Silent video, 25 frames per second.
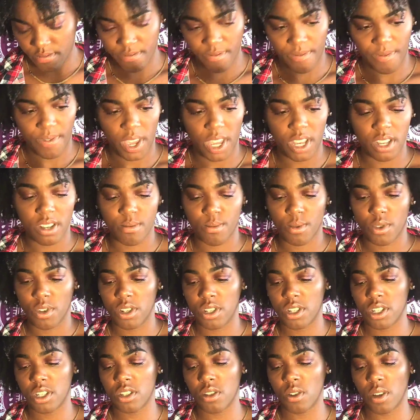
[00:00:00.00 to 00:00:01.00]
Face
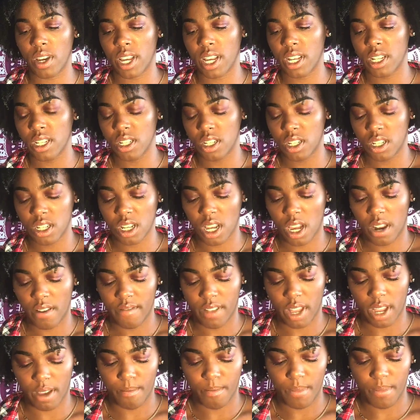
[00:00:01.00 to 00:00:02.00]
brush. So I guess it's just kind of
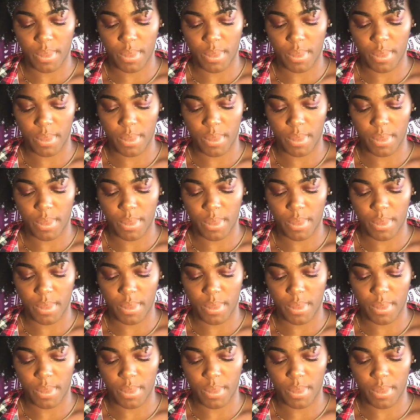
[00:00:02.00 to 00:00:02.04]
like a